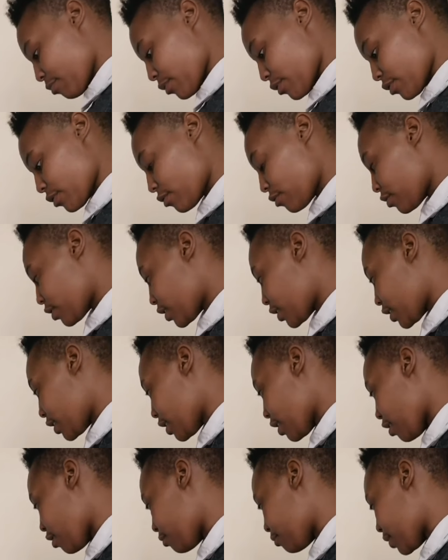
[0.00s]
our blocks to
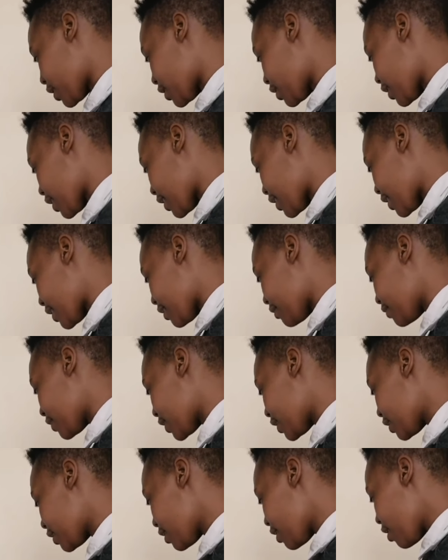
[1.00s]
see how much that
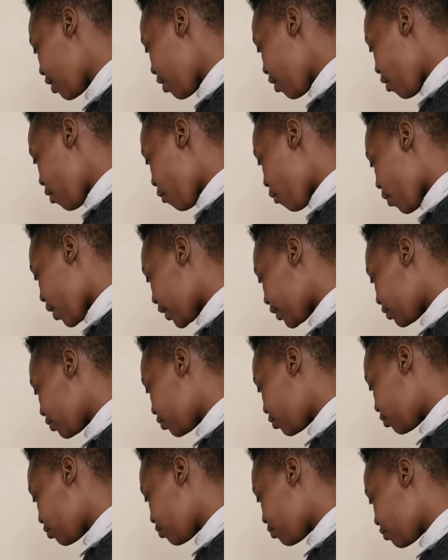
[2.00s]
gives us.
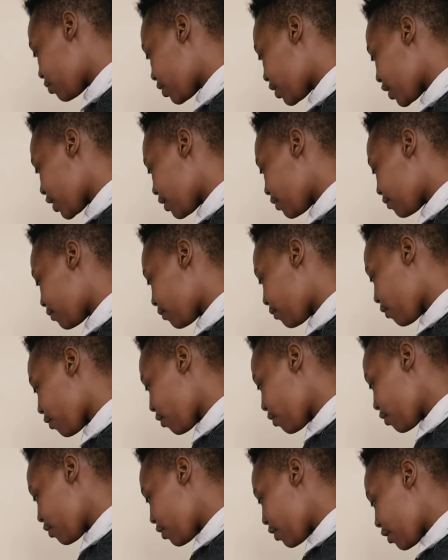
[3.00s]
1, 2, 3,
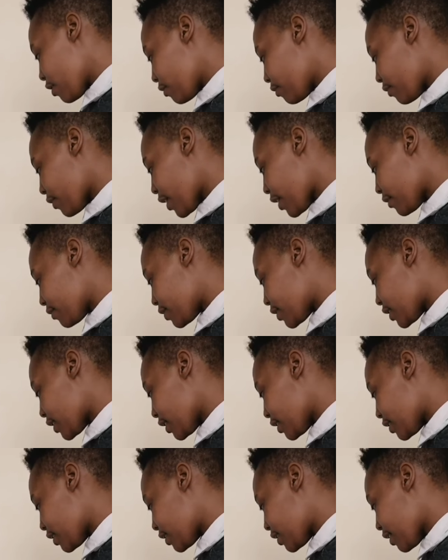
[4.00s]
4, 5,
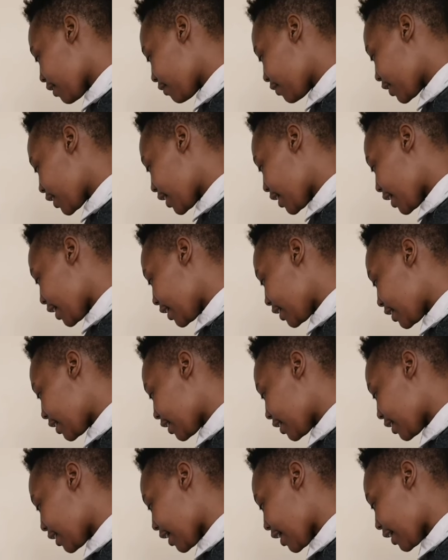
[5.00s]
6, 7,
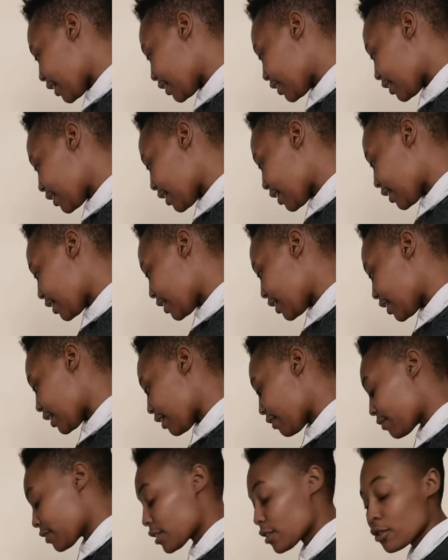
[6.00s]
8, 9, 10,
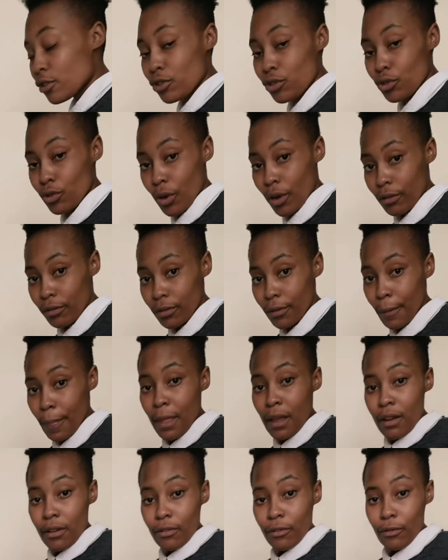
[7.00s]
11, 12.
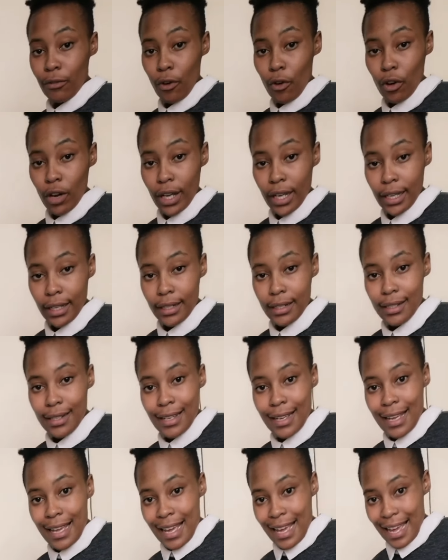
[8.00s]
4 add
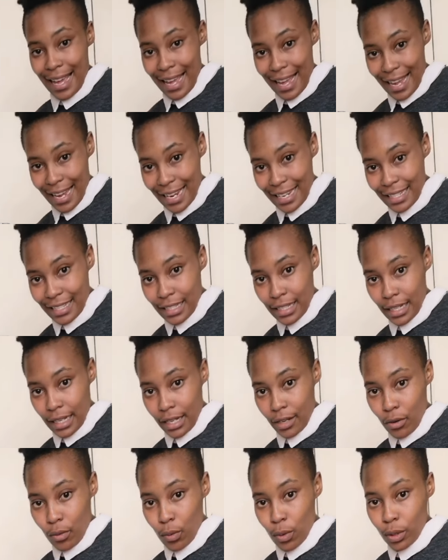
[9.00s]
8
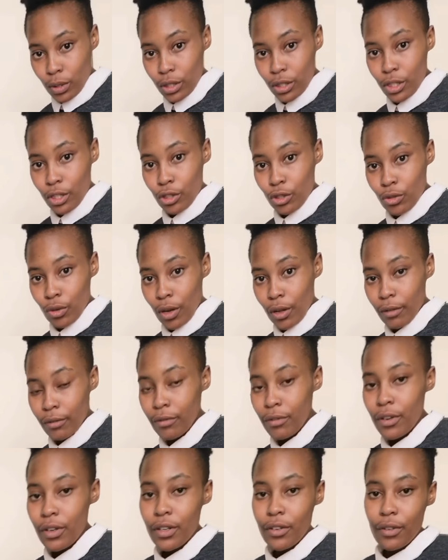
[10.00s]
equals
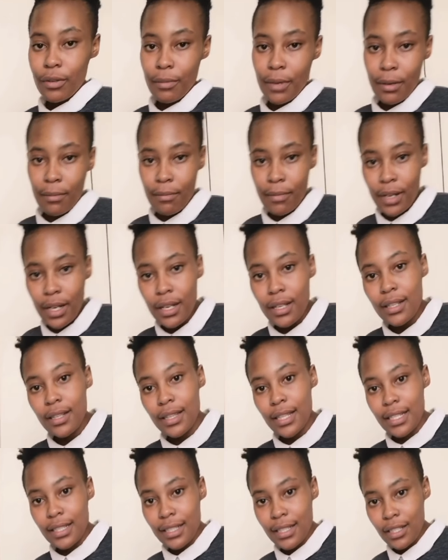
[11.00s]
12. Remember,
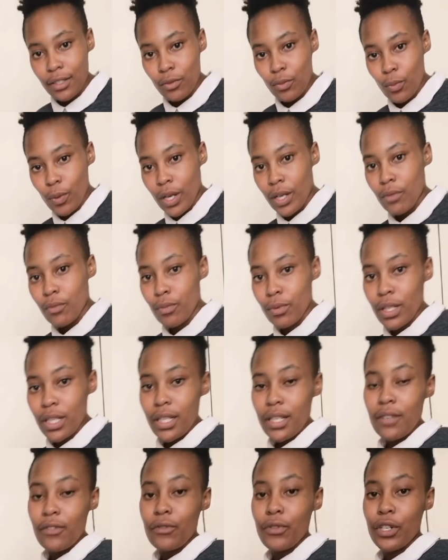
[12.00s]
this is when
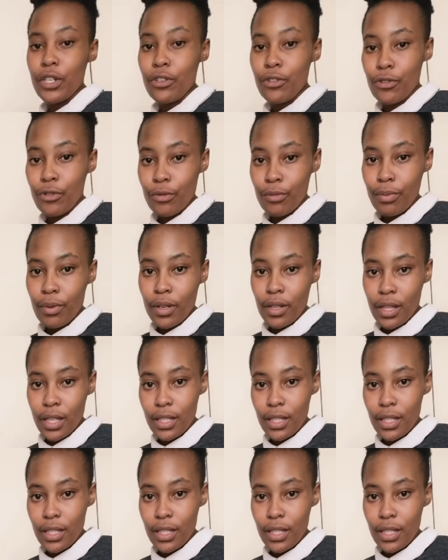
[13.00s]
we regroup.